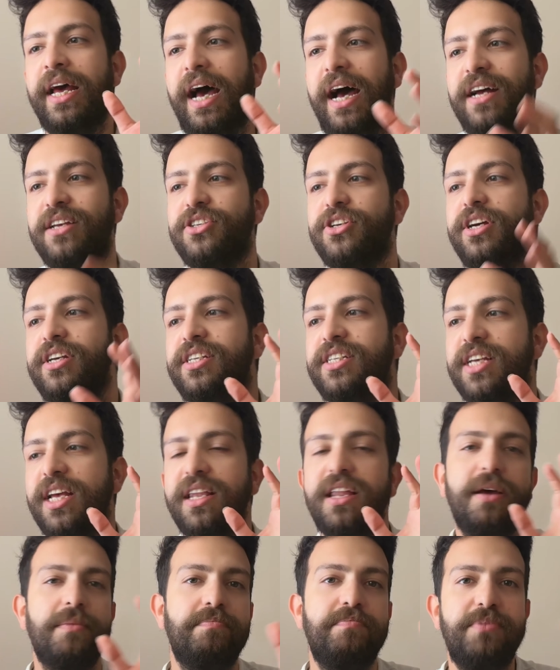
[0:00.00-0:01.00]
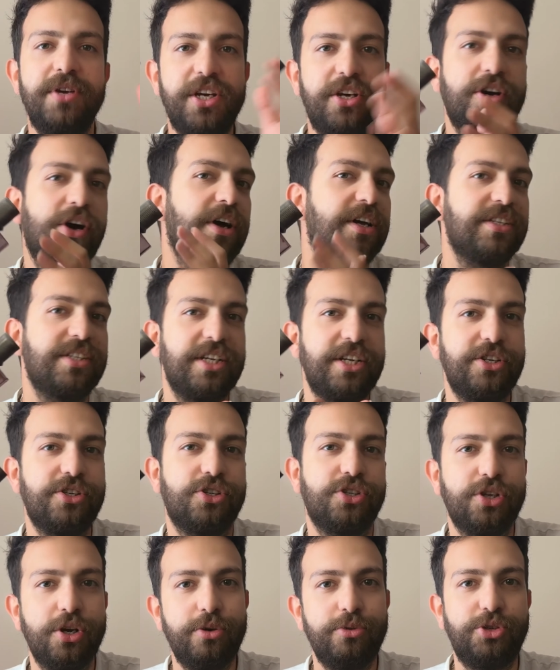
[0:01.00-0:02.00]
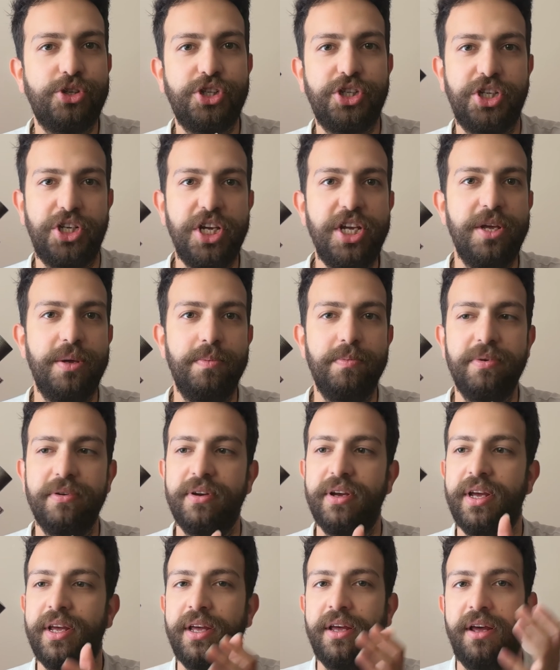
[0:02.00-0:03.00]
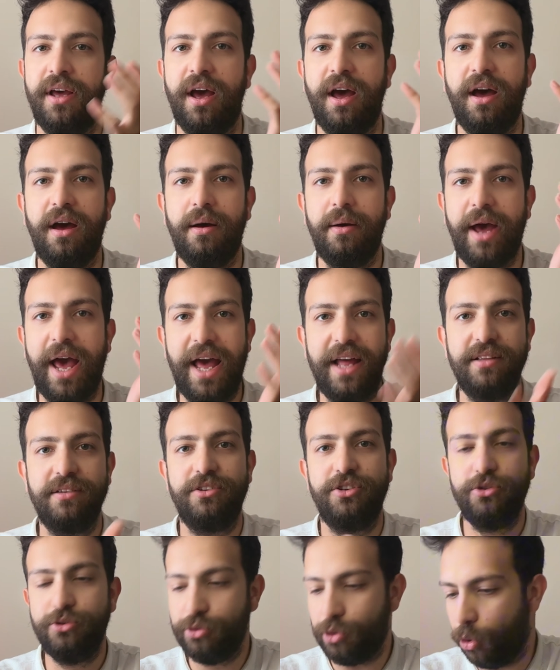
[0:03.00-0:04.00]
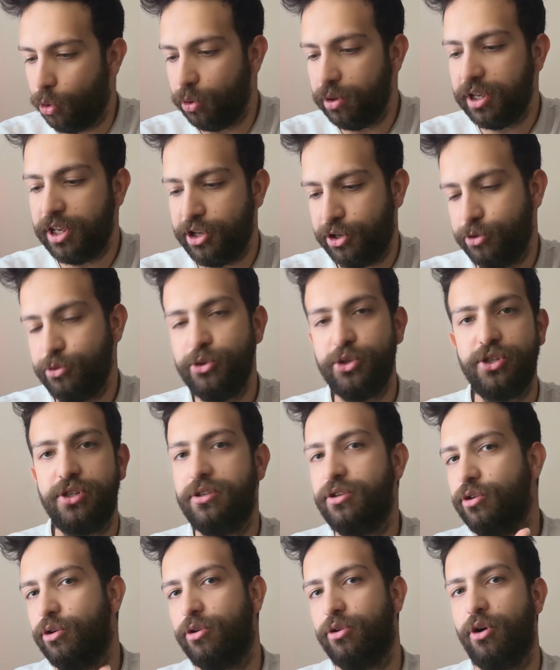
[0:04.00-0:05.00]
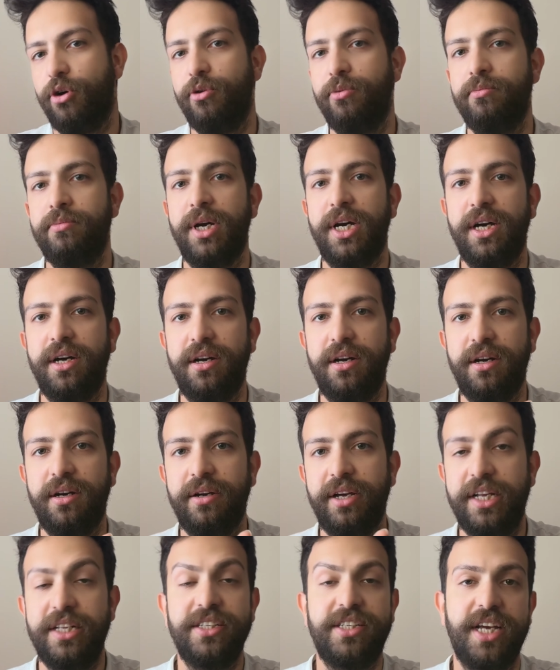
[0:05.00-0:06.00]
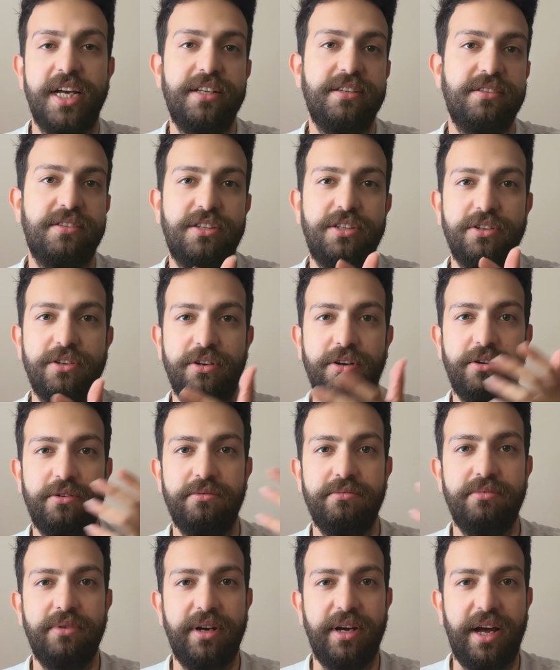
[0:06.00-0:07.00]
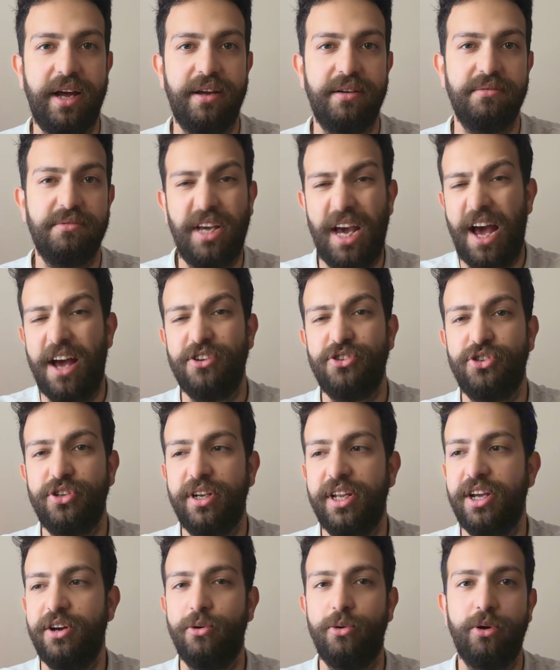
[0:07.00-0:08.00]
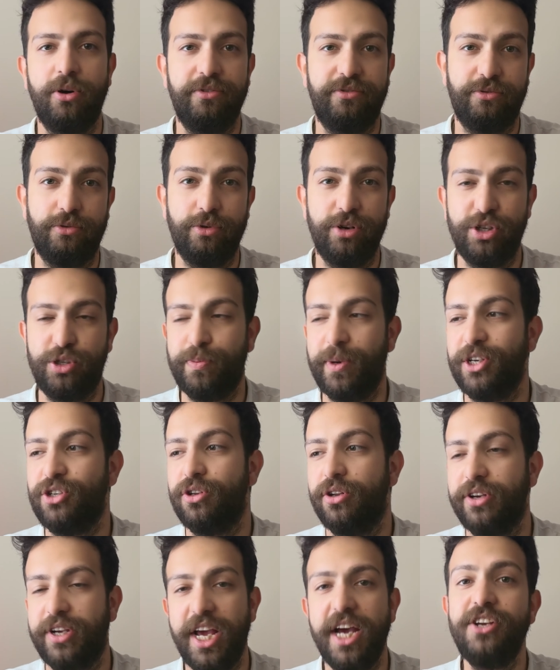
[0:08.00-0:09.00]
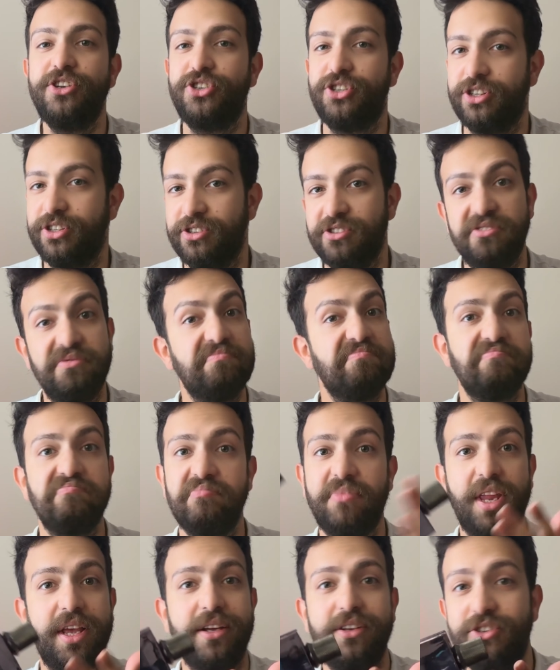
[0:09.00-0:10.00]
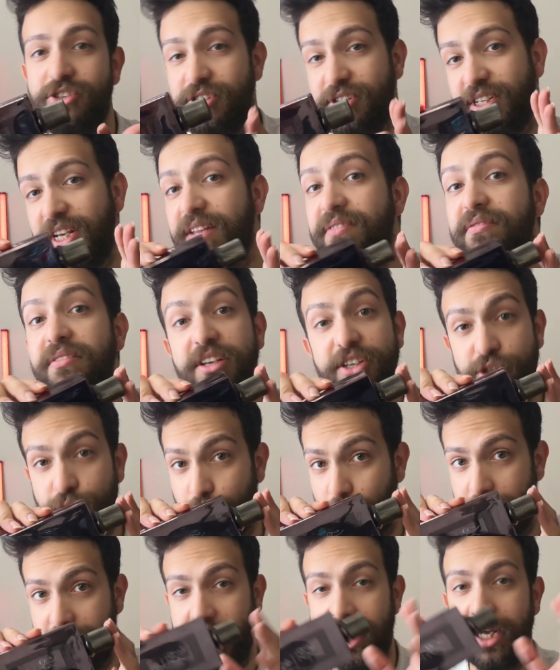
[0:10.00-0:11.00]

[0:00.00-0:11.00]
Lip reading: as I said, like, because it's so cheap, and you only use Dior Intense, casually or for special occasions, just get this one.